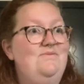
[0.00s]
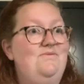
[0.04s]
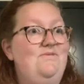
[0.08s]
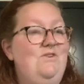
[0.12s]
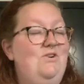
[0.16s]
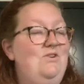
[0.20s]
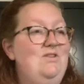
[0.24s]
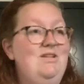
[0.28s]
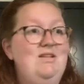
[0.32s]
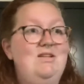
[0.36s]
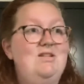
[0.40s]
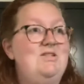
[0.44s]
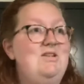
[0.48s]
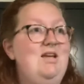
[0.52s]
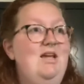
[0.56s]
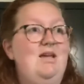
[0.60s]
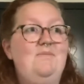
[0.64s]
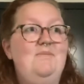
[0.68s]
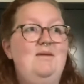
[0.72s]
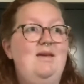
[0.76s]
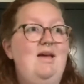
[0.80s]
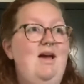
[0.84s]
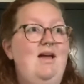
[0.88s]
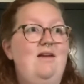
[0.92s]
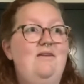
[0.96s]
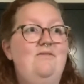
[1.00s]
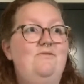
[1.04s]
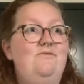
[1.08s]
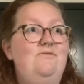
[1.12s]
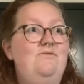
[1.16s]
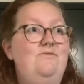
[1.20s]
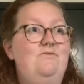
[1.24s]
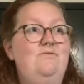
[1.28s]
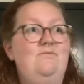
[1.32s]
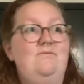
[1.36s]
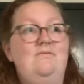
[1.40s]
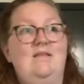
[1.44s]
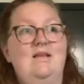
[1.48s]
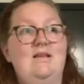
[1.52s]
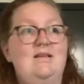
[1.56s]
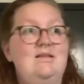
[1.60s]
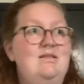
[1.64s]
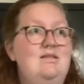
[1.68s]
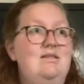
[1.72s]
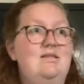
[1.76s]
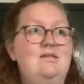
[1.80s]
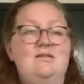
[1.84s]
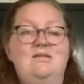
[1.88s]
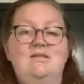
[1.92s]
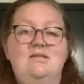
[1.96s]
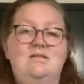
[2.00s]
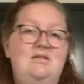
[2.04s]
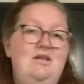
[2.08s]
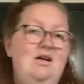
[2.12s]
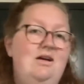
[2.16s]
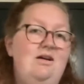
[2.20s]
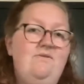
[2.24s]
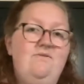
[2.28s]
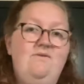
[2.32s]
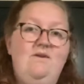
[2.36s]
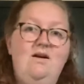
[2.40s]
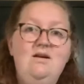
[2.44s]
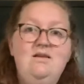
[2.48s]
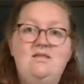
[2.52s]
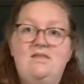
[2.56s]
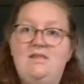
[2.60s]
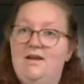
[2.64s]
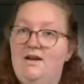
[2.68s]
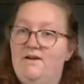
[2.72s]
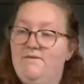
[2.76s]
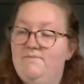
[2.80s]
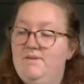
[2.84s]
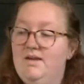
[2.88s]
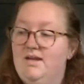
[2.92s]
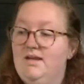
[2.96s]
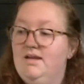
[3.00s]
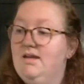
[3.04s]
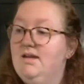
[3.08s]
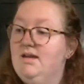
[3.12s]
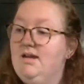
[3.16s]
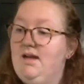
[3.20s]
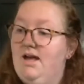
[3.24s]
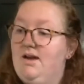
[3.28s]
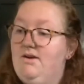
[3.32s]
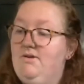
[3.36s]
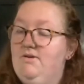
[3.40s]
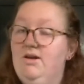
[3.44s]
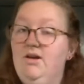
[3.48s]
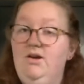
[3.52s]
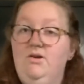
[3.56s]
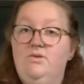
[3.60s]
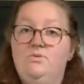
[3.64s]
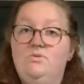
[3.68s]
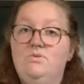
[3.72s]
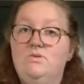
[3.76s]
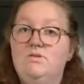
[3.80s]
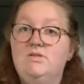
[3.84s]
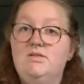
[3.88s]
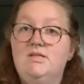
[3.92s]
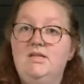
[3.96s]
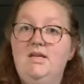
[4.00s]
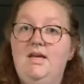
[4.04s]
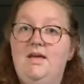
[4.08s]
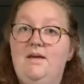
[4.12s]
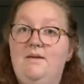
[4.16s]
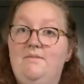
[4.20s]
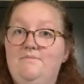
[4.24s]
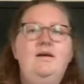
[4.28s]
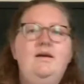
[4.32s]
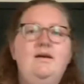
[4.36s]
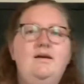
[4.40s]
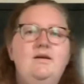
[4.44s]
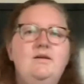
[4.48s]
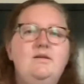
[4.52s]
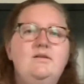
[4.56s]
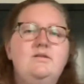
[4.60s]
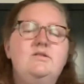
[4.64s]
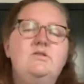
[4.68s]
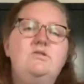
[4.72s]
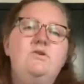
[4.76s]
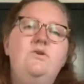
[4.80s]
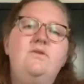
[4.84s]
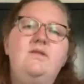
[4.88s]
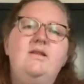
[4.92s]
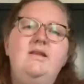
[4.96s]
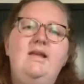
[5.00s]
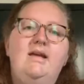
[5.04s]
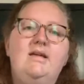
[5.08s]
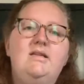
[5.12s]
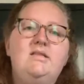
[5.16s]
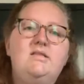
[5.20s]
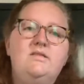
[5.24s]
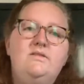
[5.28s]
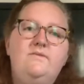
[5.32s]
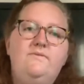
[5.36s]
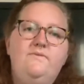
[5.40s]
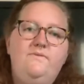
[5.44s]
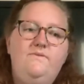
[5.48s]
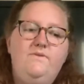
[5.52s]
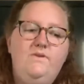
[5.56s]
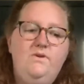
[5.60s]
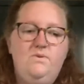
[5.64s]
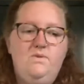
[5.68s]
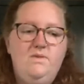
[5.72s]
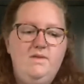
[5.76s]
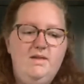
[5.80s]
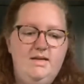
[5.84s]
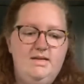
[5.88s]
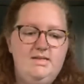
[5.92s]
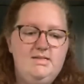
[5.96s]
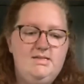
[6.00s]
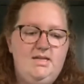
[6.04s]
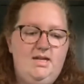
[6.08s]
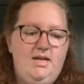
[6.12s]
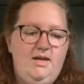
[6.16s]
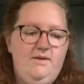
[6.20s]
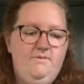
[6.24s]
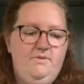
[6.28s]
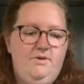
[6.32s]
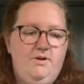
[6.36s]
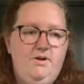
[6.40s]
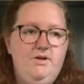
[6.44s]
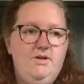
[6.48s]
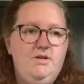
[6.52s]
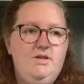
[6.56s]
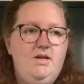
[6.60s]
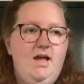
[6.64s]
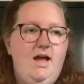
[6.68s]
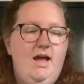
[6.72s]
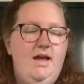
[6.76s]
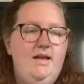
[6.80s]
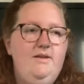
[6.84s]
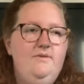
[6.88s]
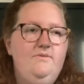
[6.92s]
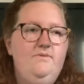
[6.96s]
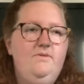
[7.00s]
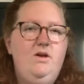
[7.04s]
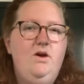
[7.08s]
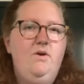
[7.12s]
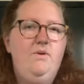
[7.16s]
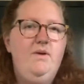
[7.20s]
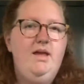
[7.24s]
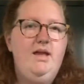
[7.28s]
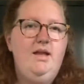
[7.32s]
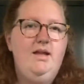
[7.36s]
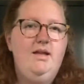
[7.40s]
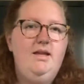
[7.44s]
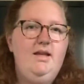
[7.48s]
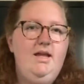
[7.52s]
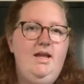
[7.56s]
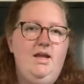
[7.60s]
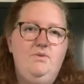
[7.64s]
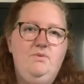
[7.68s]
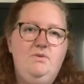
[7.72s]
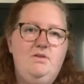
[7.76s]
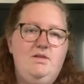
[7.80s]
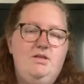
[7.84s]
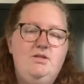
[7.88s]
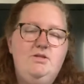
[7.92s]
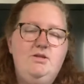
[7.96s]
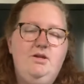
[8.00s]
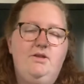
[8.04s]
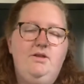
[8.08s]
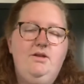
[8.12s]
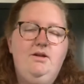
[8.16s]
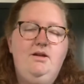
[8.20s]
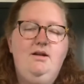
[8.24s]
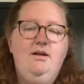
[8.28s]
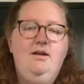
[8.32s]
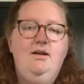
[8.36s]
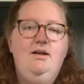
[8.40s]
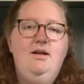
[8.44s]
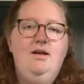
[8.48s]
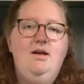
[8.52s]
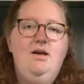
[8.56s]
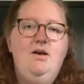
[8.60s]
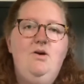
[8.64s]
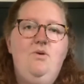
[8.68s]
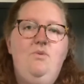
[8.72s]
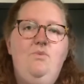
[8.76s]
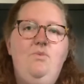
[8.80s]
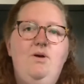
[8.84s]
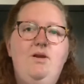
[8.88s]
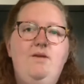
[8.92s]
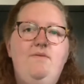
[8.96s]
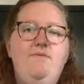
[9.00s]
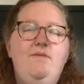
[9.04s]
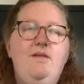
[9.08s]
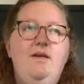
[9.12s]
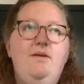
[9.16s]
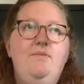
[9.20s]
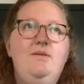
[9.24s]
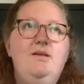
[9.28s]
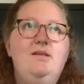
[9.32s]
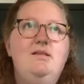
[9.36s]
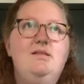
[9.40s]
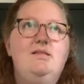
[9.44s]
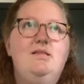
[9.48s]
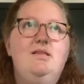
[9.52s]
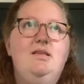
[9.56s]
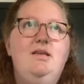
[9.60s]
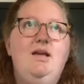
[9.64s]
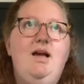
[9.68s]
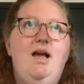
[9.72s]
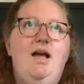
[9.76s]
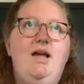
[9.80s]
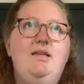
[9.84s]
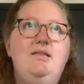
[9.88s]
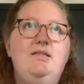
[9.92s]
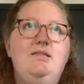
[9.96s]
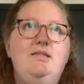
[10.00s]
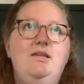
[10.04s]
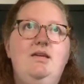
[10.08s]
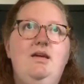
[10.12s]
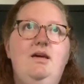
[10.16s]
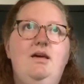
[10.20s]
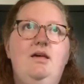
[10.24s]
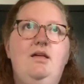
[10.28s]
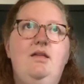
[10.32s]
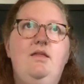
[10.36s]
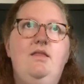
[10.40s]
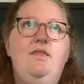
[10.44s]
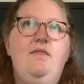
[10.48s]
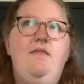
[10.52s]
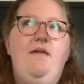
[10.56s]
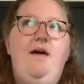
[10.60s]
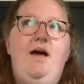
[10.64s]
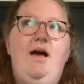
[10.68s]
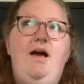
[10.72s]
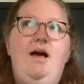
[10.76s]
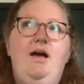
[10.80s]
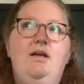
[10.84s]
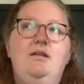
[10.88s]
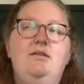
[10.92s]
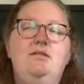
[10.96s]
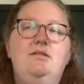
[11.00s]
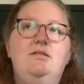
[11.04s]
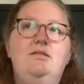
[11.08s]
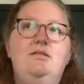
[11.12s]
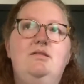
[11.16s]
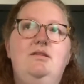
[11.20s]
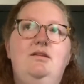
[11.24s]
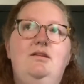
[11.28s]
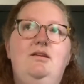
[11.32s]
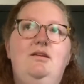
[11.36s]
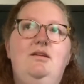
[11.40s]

fully shake me out of this stuck funk that I've been in. I don't know. We'll see. So the next few things that I've learned kind of go hand in hand with each other. One of them is the idea that